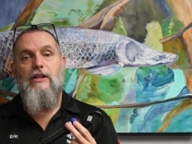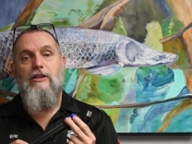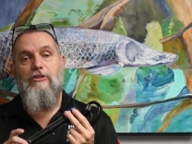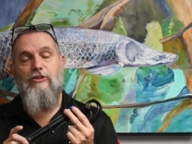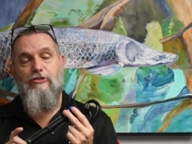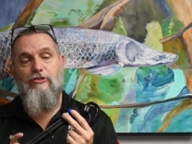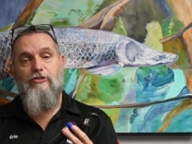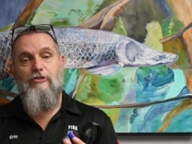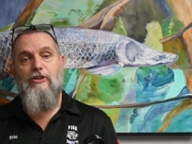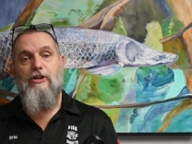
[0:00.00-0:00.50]

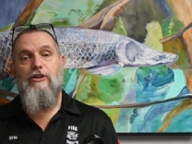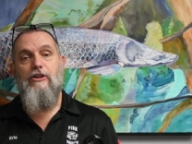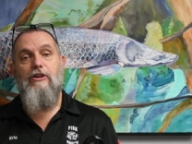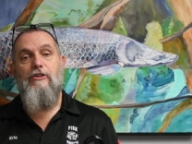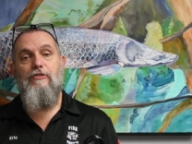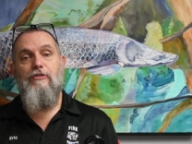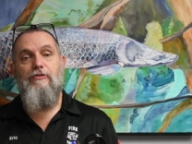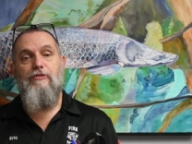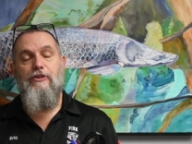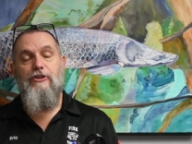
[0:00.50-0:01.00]
This is
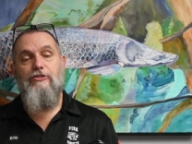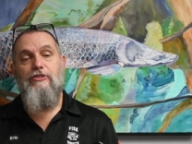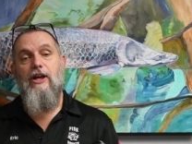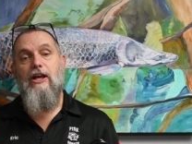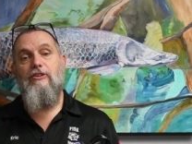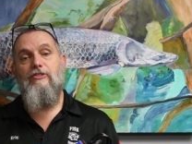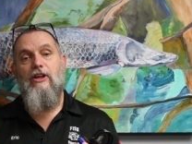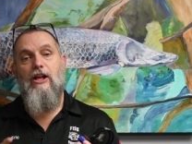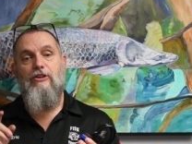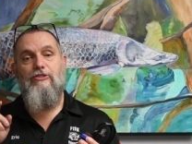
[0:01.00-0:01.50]
Eric from
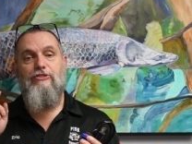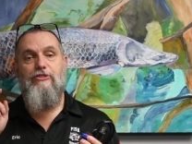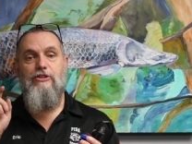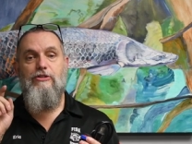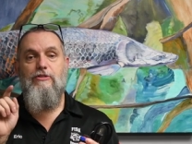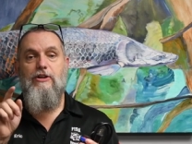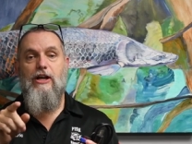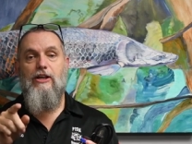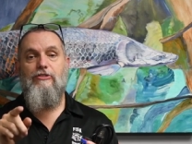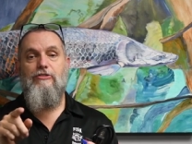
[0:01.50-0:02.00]
FishX. I'll see
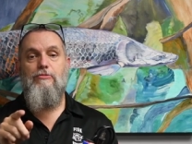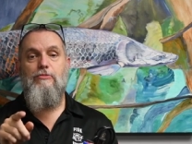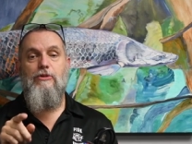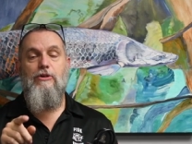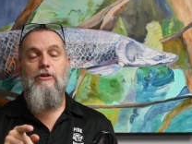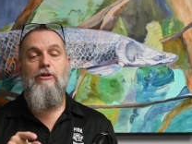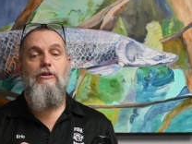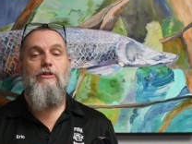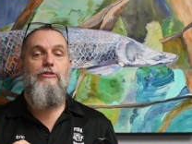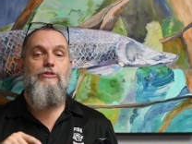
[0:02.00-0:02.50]
you guys
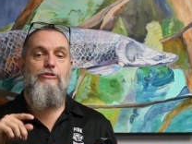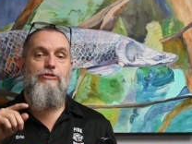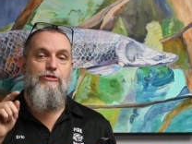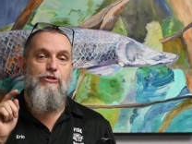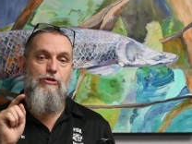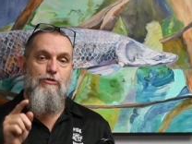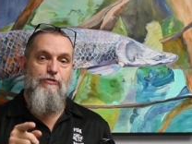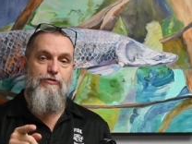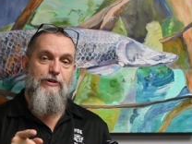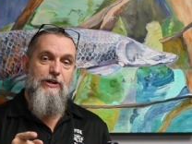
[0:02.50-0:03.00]
tomorrow.
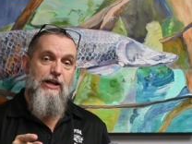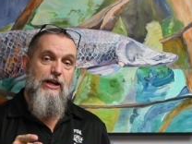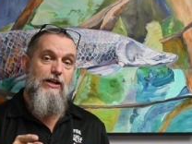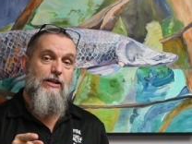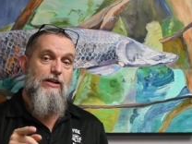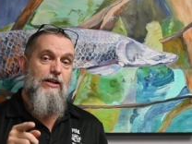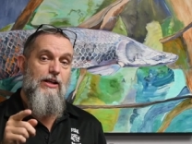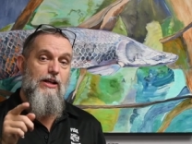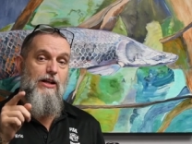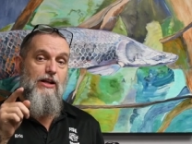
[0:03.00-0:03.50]
Don't forget,
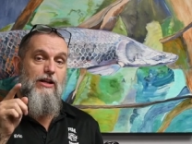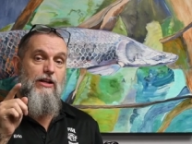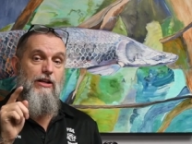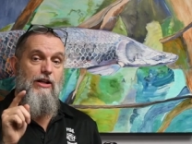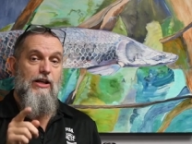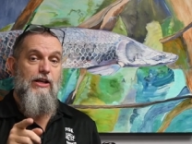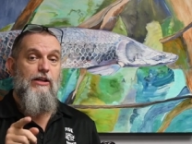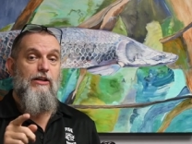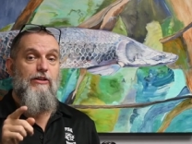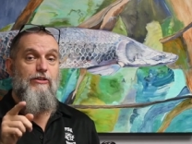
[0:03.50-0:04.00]

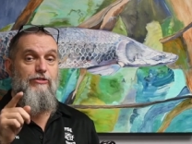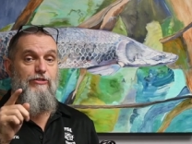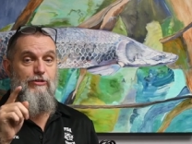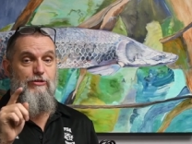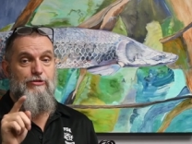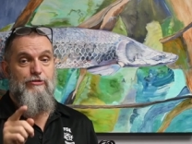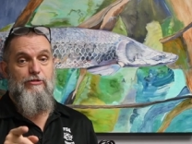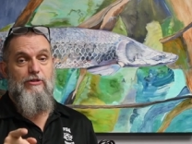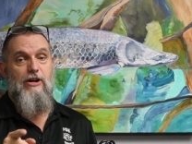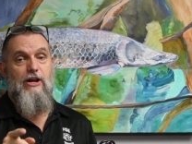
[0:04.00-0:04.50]
like,
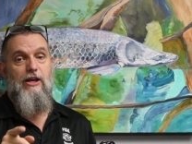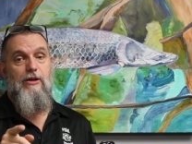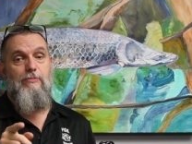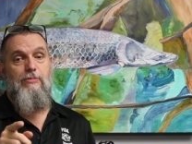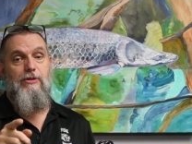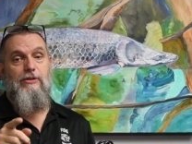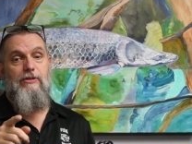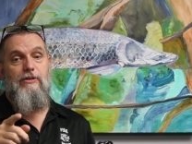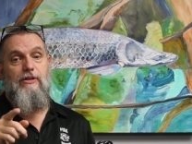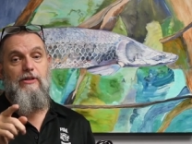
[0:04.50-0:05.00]
subscribe,
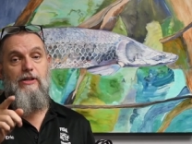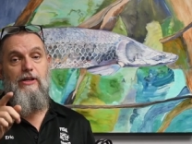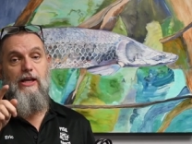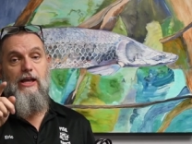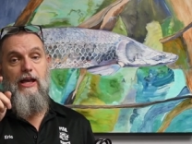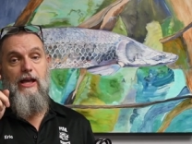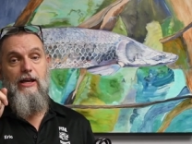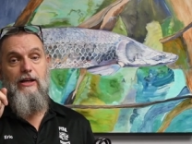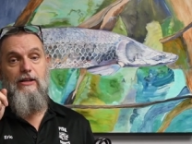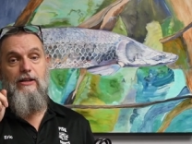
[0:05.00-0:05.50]

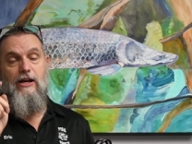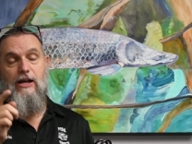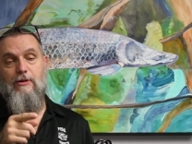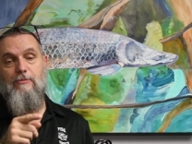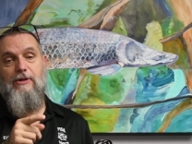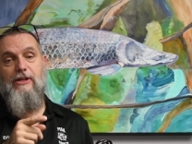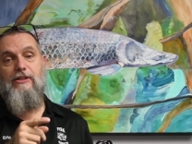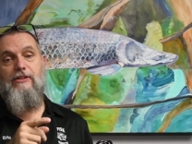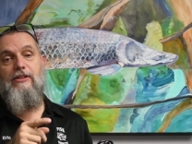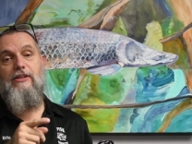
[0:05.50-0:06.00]
and
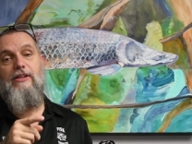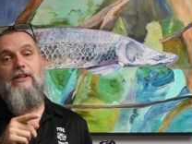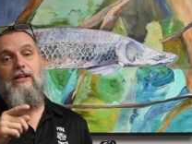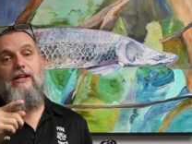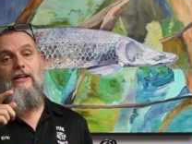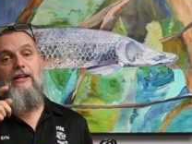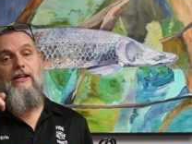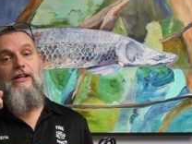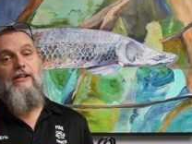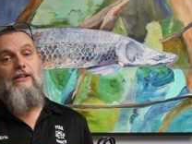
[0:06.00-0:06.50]
comment.
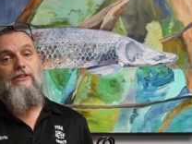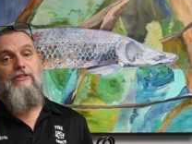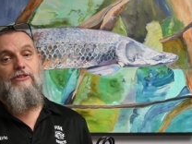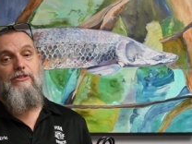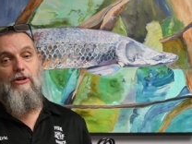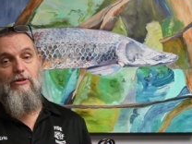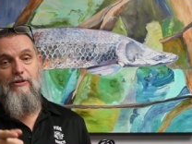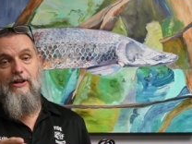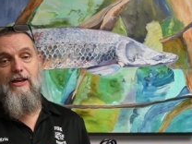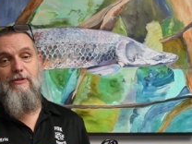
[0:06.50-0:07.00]

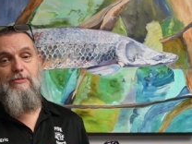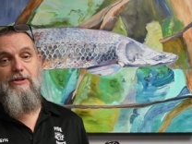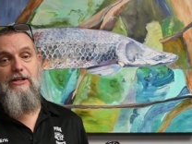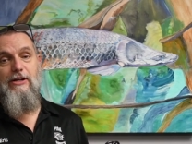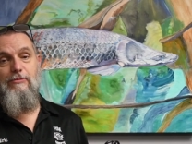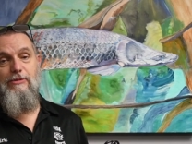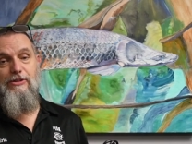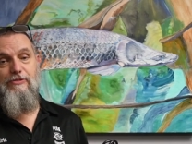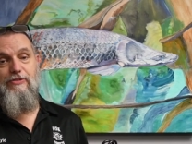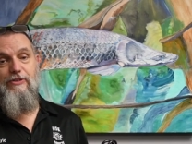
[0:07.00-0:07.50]
Don't have me
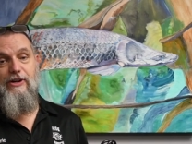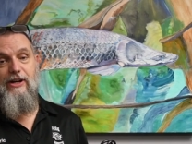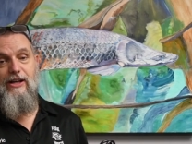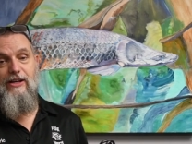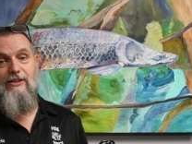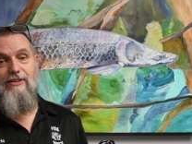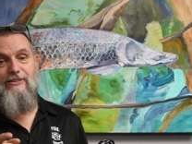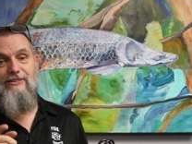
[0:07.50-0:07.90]
come look for you.